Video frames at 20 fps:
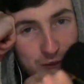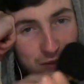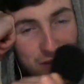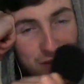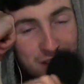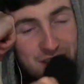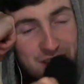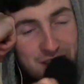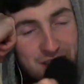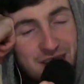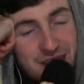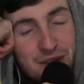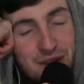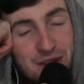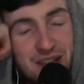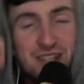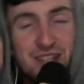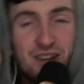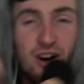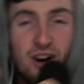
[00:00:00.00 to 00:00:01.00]
This team
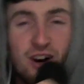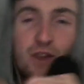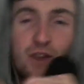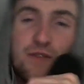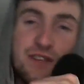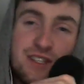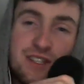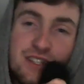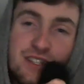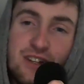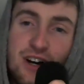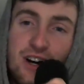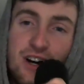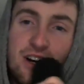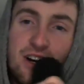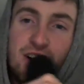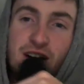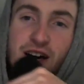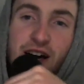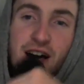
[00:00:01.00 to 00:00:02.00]
is obviously
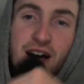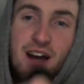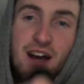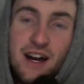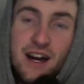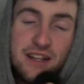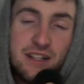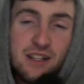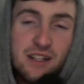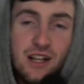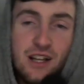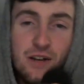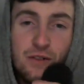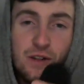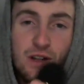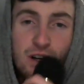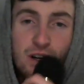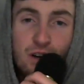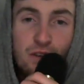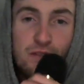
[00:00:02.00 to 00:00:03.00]
not at the
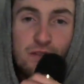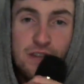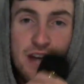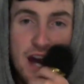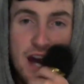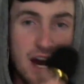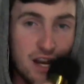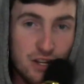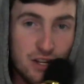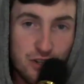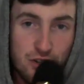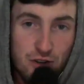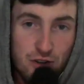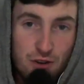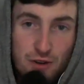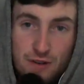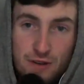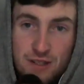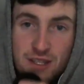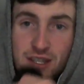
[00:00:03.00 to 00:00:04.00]
level of the
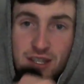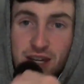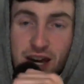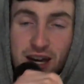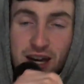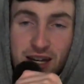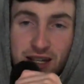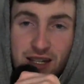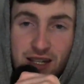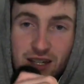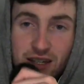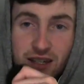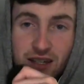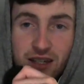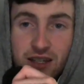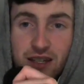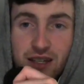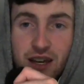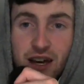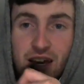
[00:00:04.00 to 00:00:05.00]
Astros, the
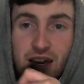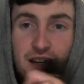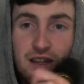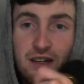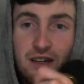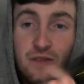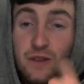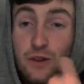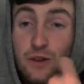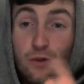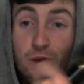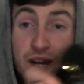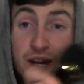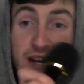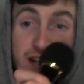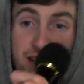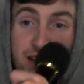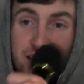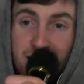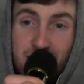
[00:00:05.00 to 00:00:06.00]
Yankees. Even the
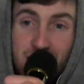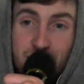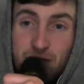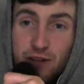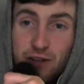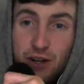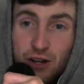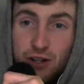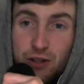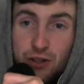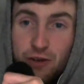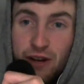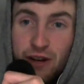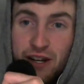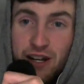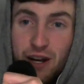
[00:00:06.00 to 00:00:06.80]
Rays, I'd even argue right now.